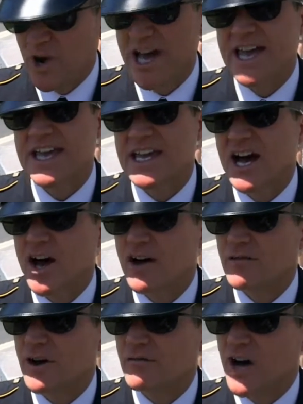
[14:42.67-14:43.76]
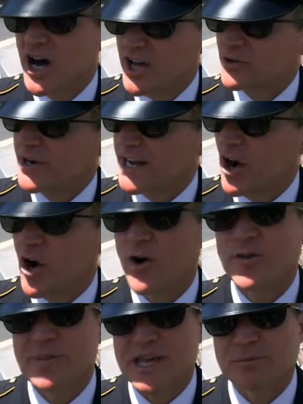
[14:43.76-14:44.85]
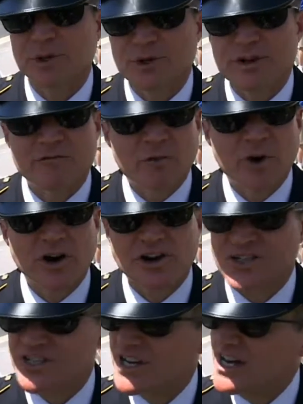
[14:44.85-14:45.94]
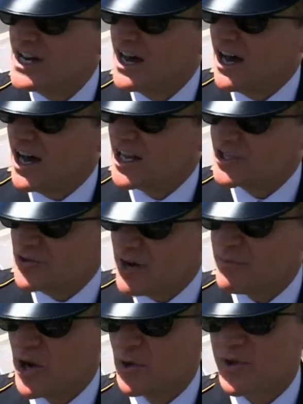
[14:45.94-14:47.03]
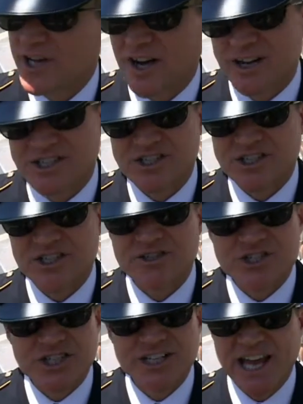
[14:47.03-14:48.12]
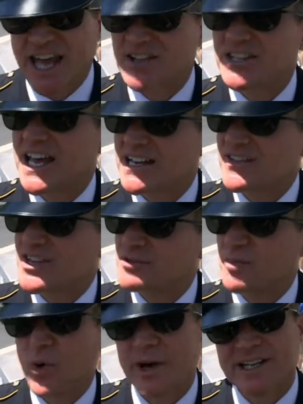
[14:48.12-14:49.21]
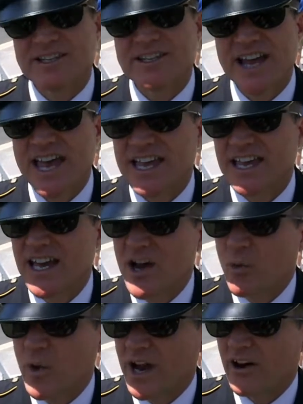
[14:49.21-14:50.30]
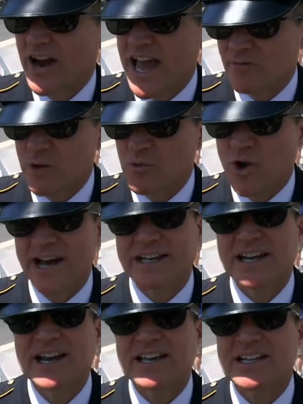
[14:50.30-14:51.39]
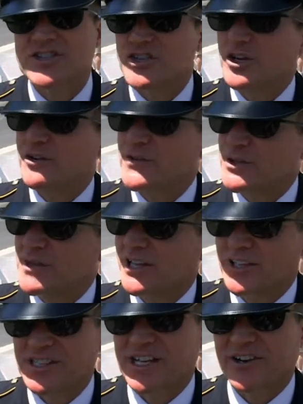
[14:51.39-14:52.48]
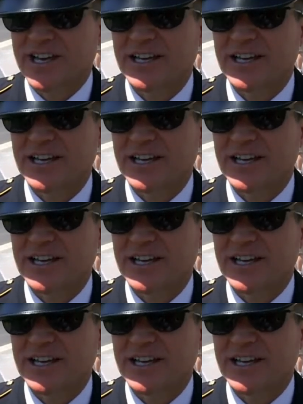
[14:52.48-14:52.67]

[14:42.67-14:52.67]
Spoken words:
way of honoring all the people who have worked to uphold the Constitution and to get to this point today where everyone can serve in the military.